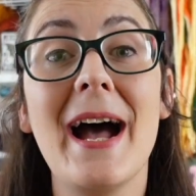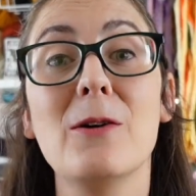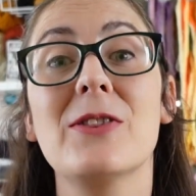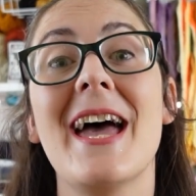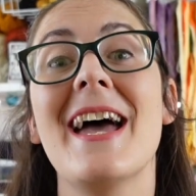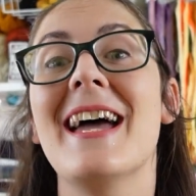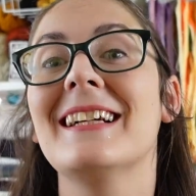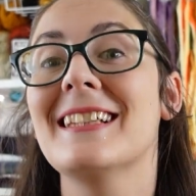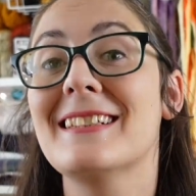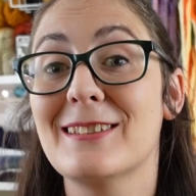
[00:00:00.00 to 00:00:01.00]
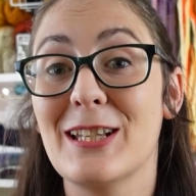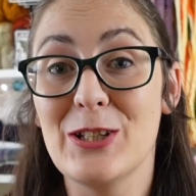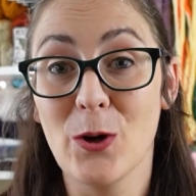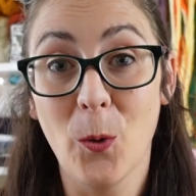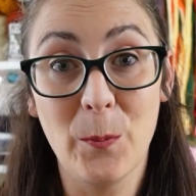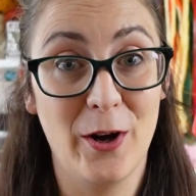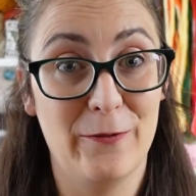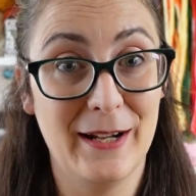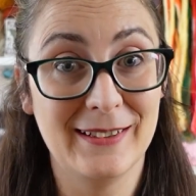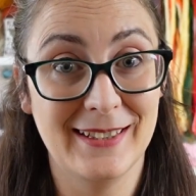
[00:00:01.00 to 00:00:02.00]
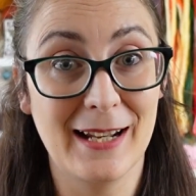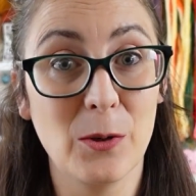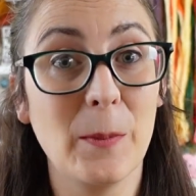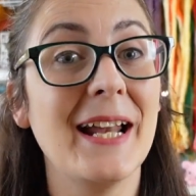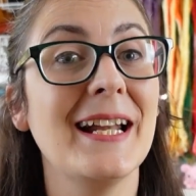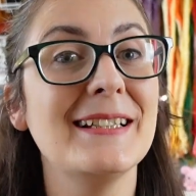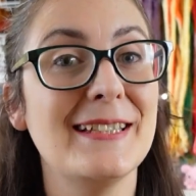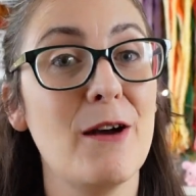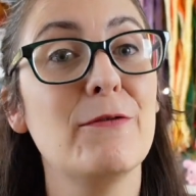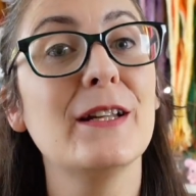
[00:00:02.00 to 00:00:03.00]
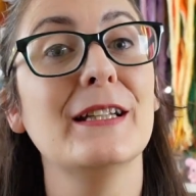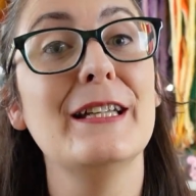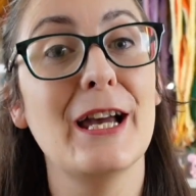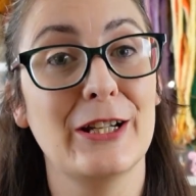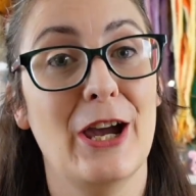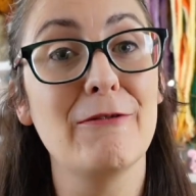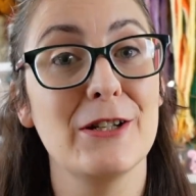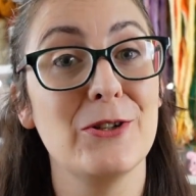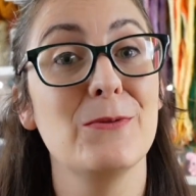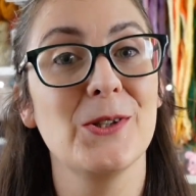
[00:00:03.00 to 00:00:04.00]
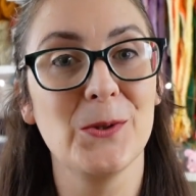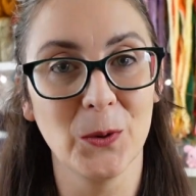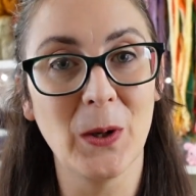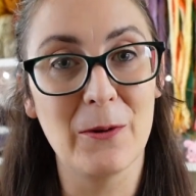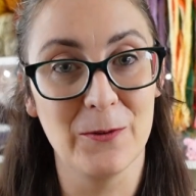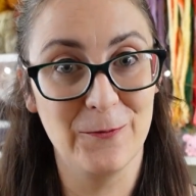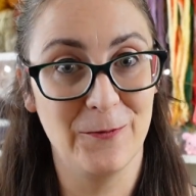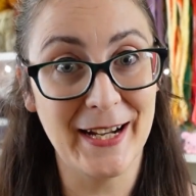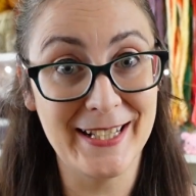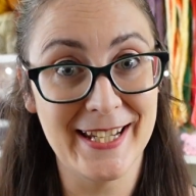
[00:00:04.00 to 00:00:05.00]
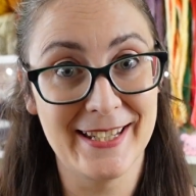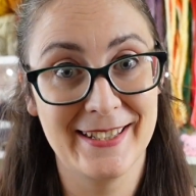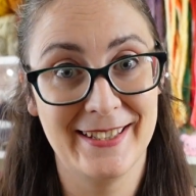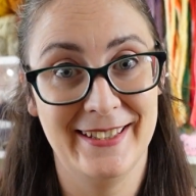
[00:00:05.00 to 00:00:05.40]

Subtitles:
out there exists your perfect setup, and I definitely encourage you to go out and find it.